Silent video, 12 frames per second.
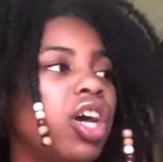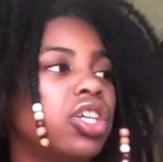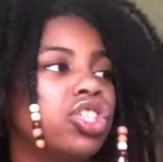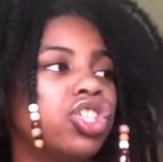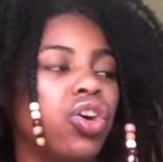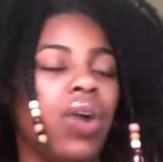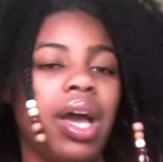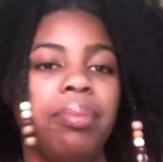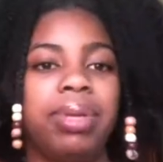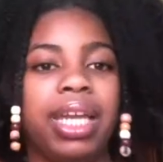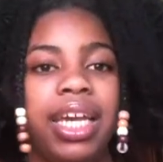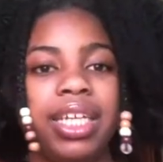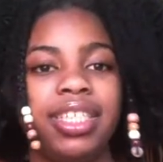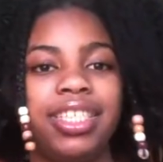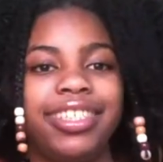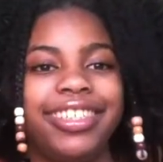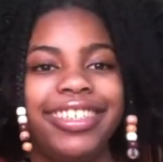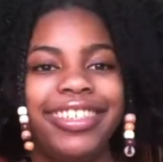Also, I
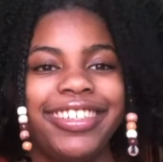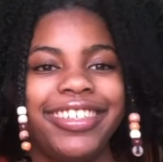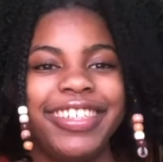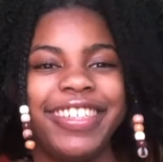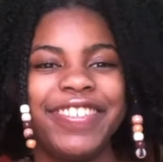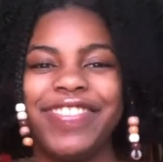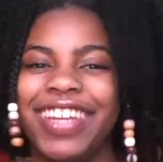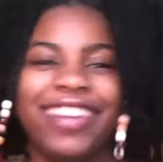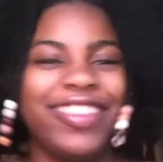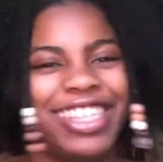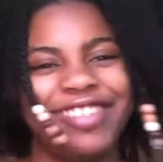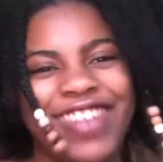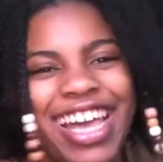pledged, while I was on my